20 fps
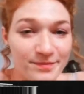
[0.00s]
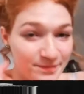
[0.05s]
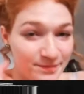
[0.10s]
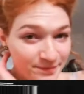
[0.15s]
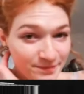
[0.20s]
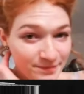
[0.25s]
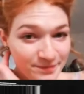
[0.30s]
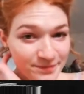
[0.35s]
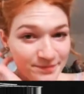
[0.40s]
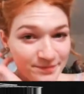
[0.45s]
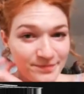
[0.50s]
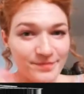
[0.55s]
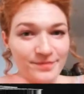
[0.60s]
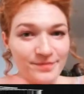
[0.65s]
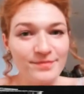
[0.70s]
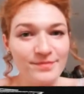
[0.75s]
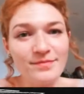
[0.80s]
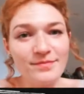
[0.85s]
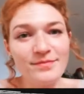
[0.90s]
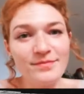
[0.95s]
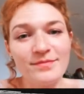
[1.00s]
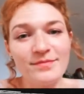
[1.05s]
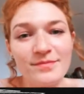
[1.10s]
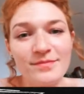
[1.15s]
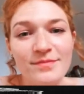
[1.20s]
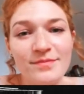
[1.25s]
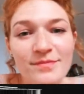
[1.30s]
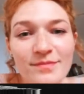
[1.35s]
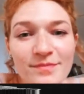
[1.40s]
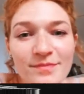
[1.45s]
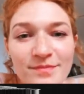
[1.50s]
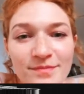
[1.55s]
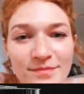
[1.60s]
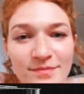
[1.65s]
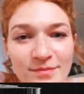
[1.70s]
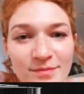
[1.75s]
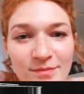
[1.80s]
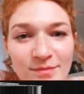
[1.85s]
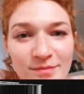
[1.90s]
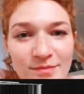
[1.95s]

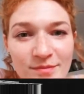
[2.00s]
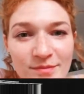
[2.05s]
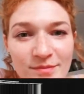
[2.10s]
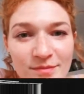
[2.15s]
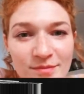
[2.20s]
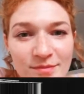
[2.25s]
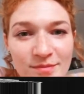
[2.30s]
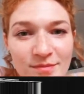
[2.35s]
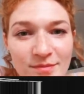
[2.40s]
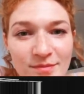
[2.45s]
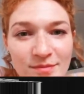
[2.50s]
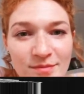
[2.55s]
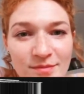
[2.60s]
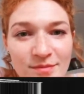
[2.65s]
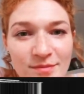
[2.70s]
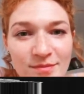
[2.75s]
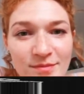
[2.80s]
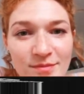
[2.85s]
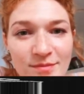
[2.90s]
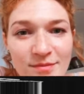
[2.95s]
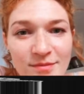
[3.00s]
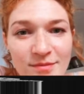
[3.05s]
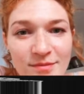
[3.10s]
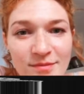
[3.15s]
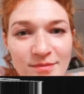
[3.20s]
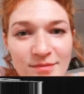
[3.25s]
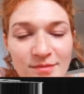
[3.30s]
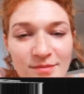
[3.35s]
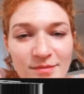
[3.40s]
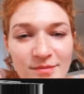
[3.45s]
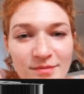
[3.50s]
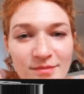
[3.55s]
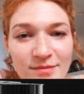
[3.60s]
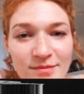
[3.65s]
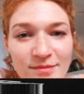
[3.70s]
(not speaking)